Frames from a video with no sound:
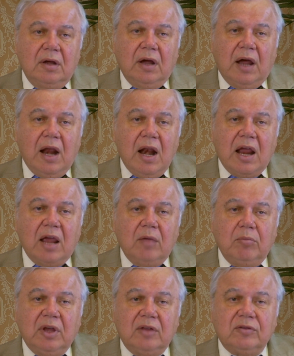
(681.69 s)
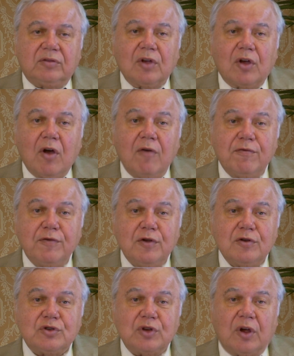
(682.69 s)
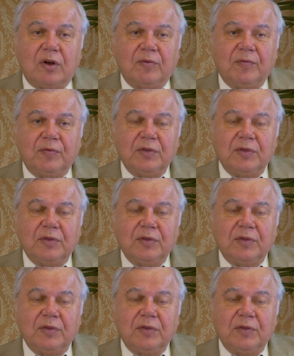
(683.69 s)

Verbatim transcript: her name means confusion